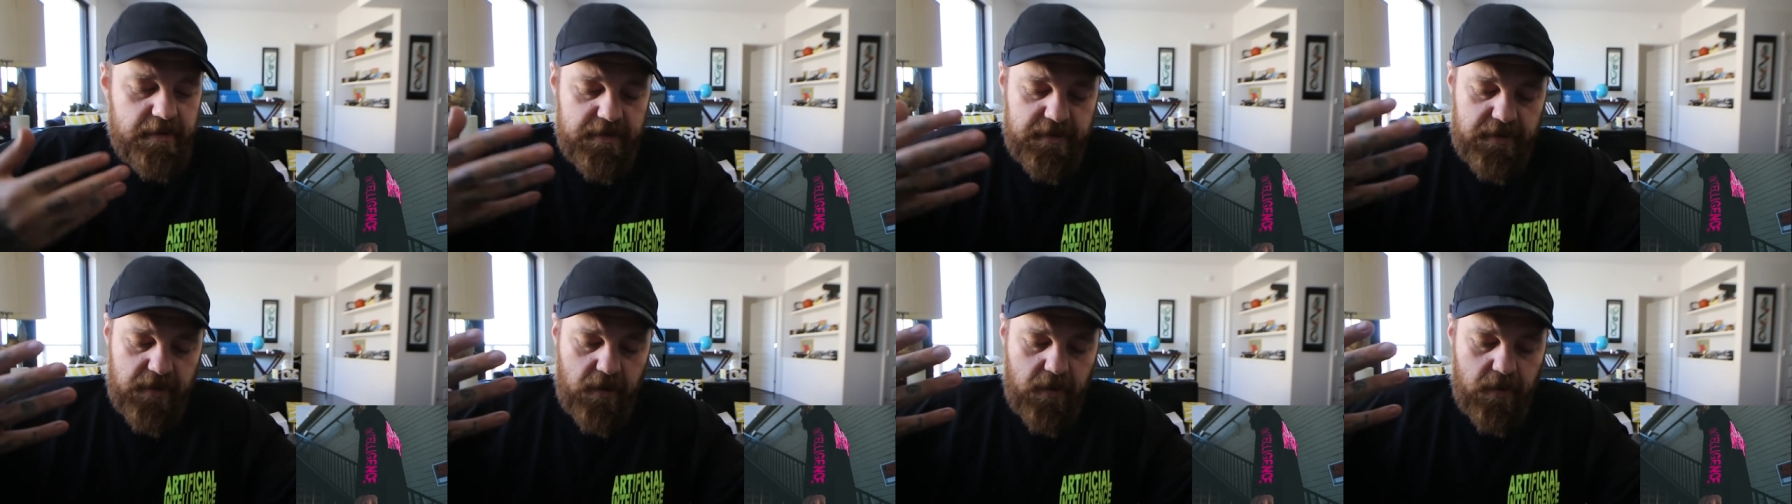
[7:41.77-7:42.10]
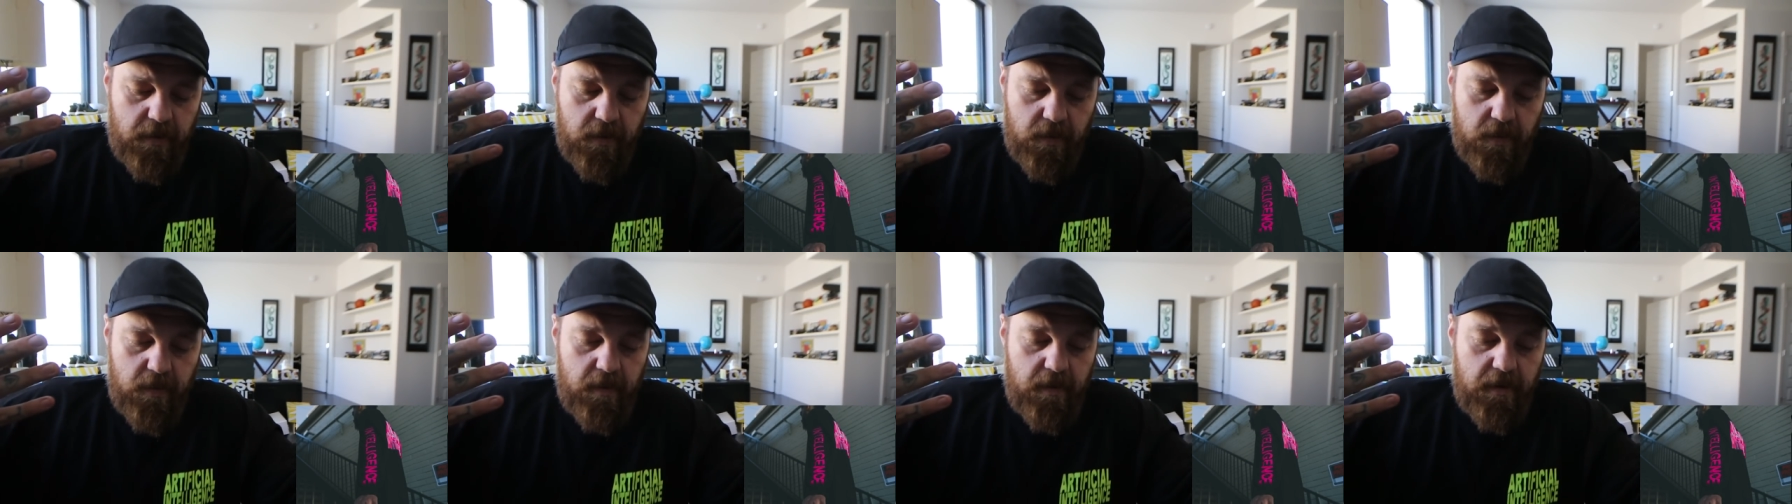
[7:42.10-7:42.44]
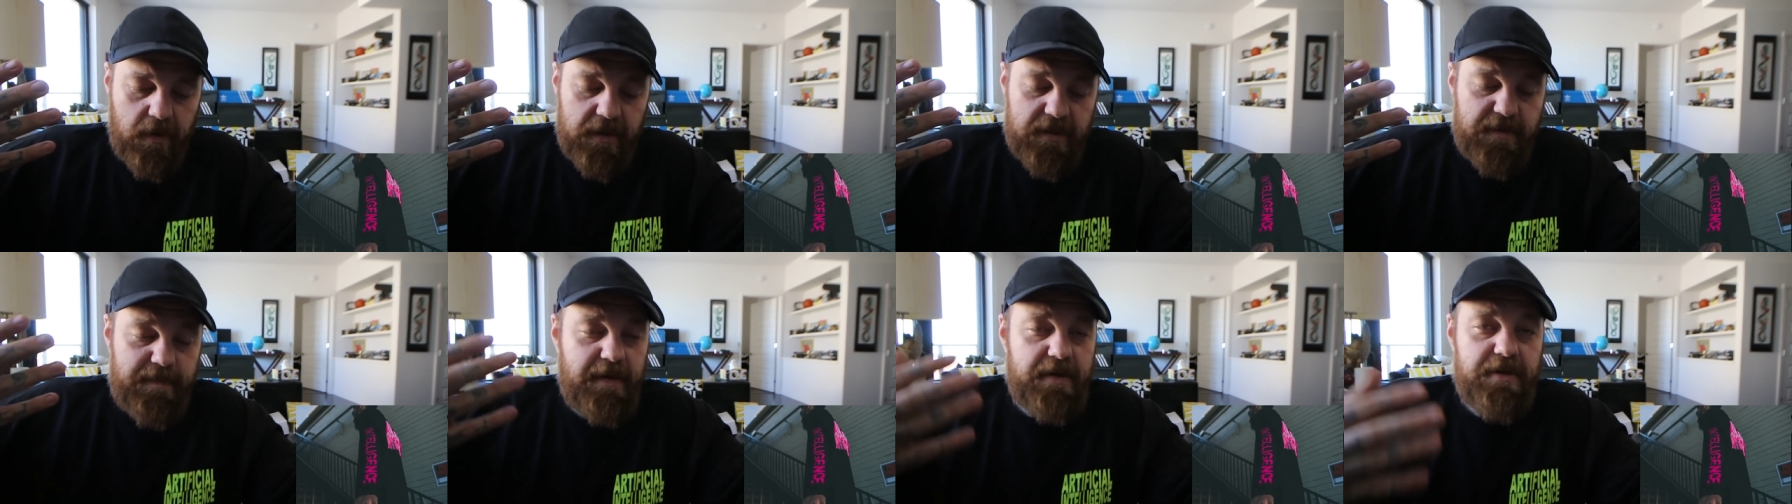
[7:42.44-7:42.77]
So,
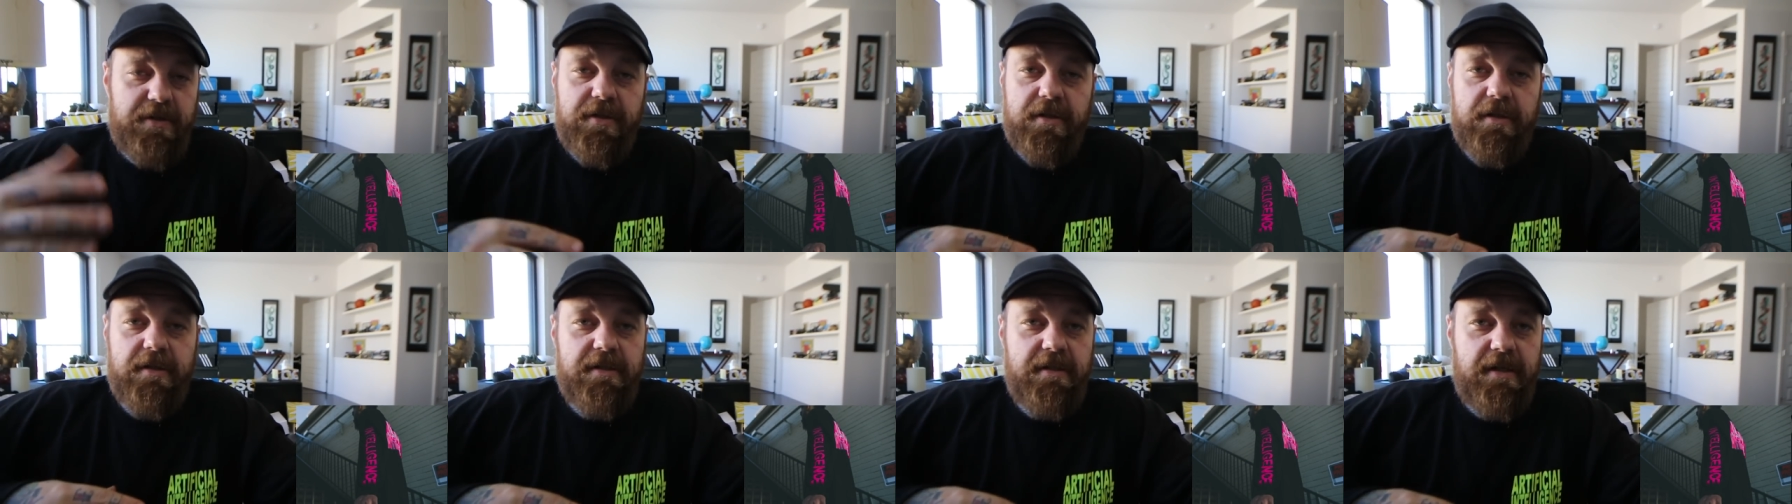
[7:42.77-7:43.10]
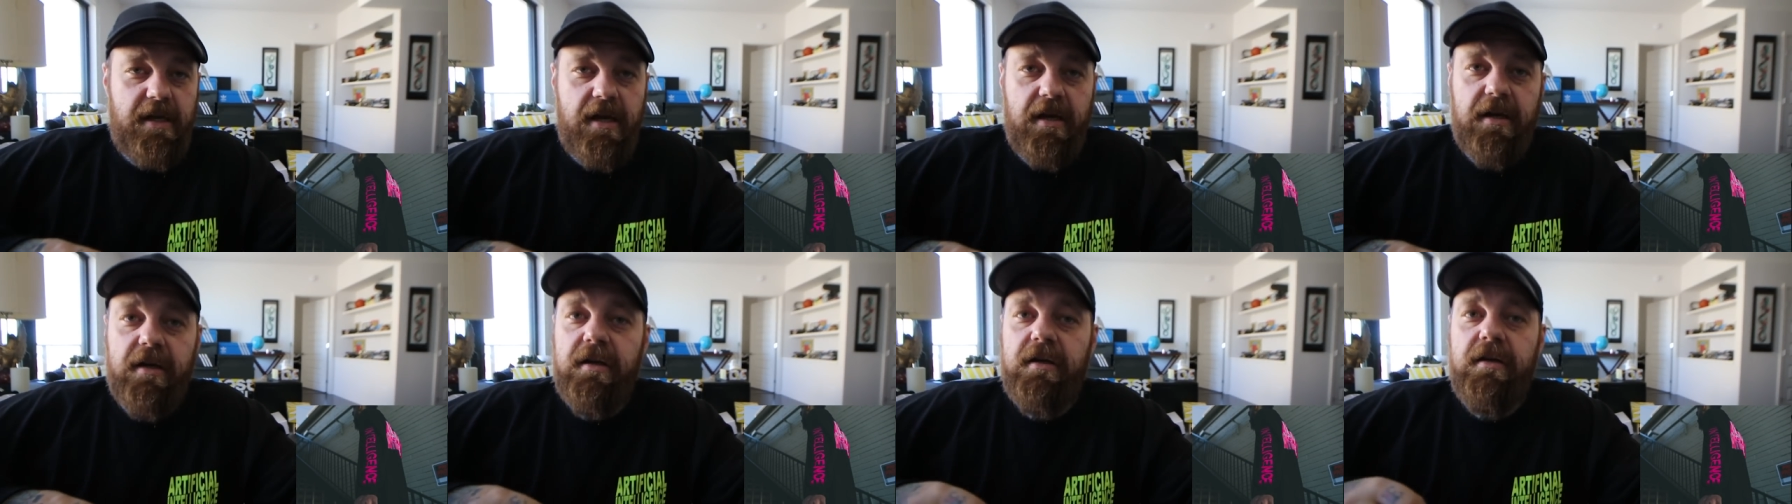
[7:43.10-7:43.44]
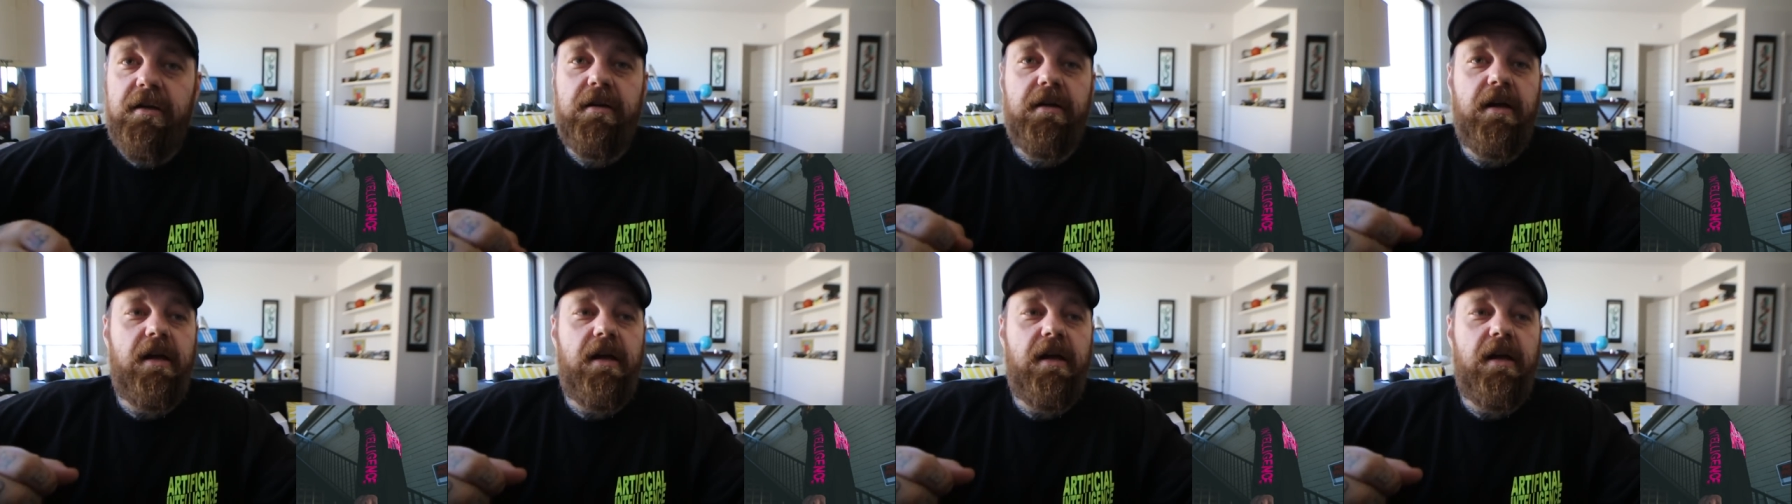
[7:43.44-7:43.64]
especially Sager